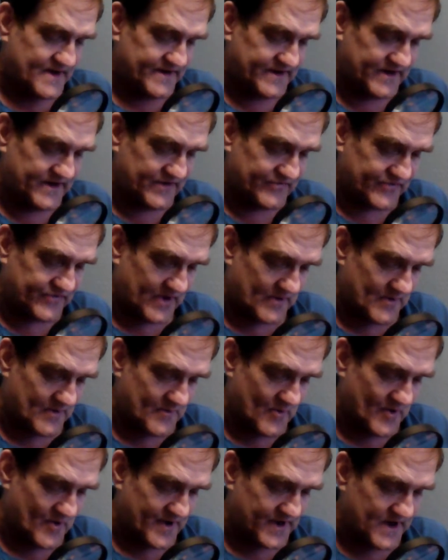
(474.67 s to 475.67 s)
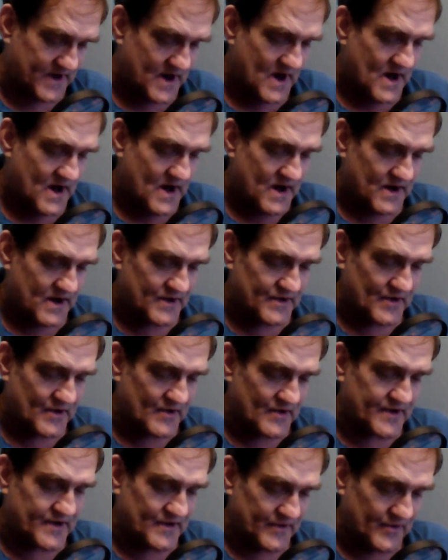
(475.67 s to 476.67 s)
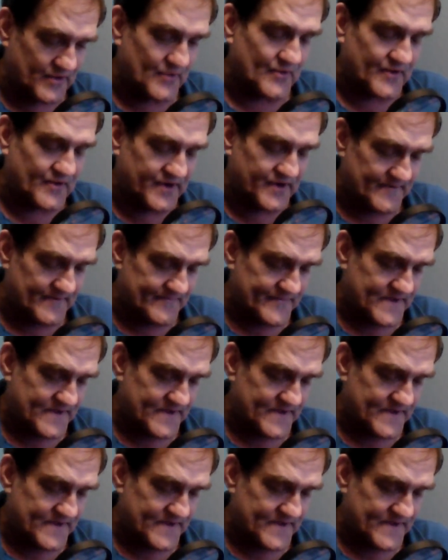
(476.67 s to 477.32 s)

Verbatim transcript: east every morning alerted Luke.